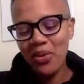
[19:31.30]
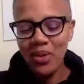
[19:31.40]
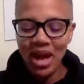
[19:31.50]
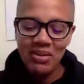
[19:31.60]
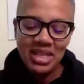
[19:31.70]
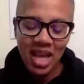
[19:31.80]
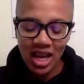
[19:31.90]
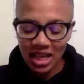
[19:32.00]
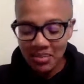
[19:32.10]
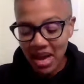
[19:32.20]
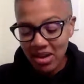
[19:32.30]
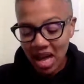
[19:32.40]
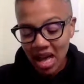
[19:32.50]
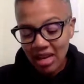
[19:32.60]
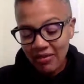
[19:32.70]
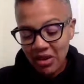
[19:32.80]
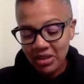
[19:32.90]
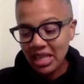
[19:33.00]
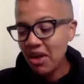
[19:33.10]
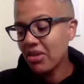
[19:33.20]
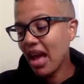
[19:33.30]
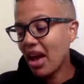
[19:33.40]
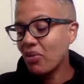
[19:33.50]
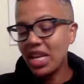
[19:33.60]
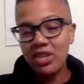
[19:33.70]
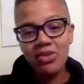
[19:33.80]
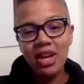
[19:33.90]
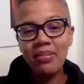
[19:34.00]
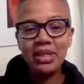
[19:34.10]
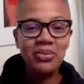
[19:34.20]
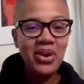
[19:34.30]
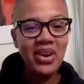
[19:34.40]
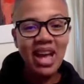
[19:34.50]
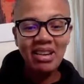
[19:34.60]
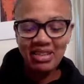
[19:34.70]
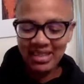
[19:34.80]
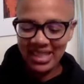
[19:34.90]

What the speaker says: Why are we talking about calling folks out, Kai, when you coming to work out?